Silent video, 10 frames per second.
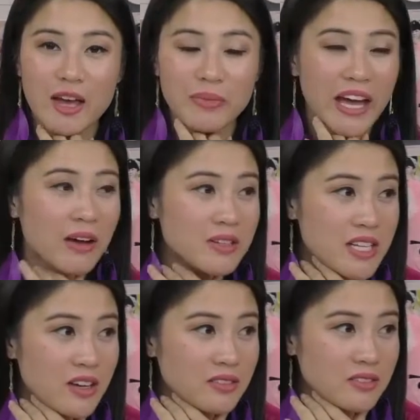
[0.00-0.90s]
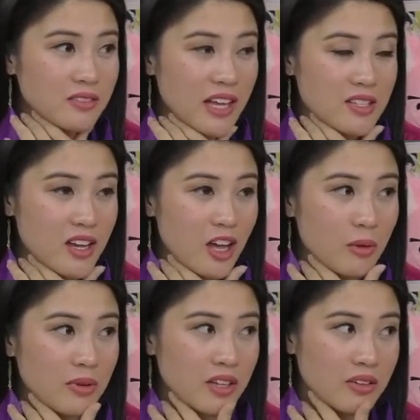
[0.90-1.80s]
Countdown last night, I
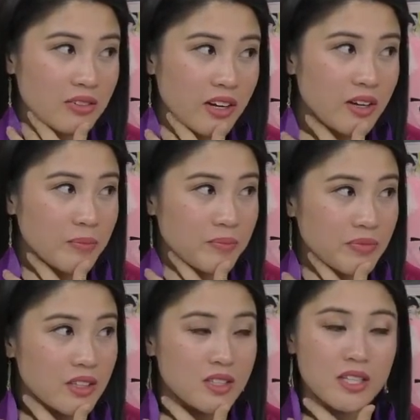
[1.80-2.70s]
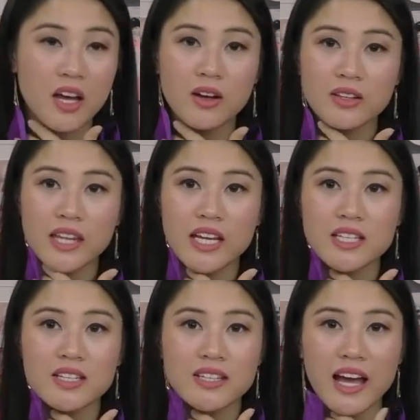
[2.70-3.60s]
believe, right? So they
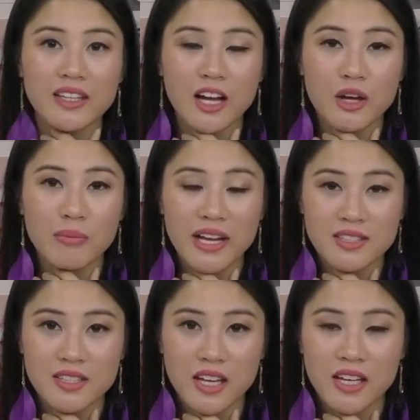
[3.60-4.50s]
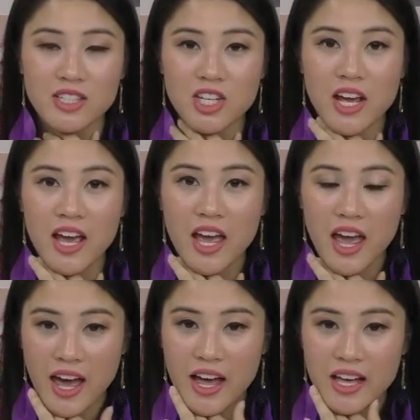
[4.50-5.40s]
just had the comeback stage,
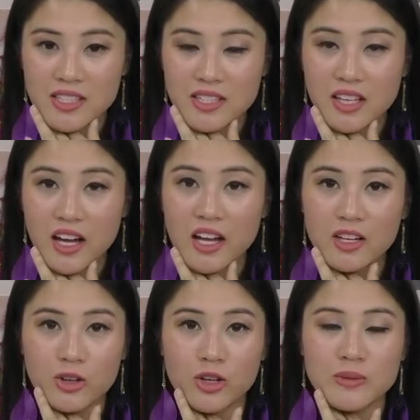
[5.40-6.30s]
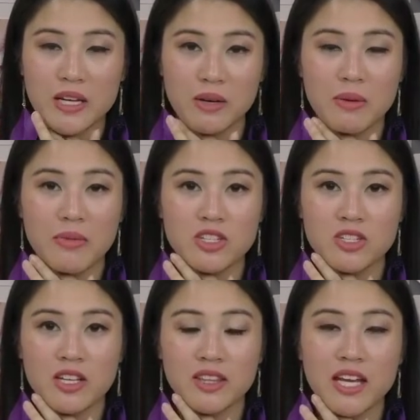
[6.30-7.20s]
and the other groups I'm going to be
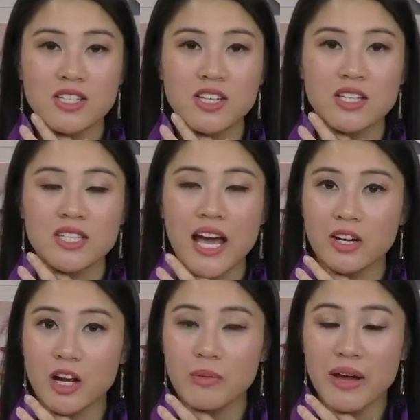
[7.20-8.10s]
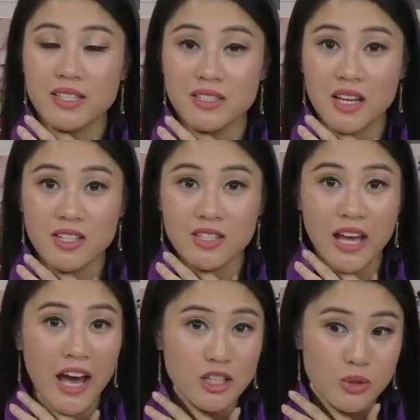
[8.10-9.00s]
mentioning, they just had their comeback stages
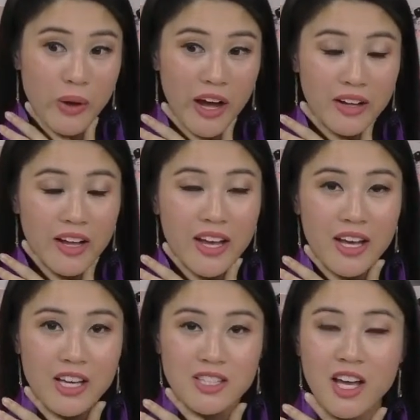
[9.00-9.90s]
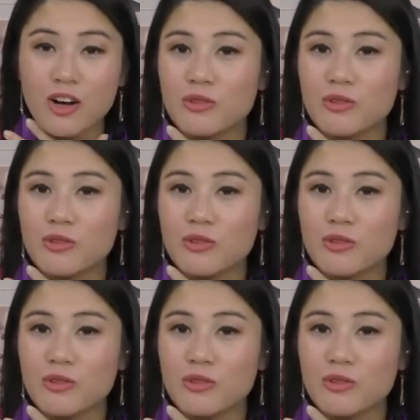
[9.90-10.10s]
as well. So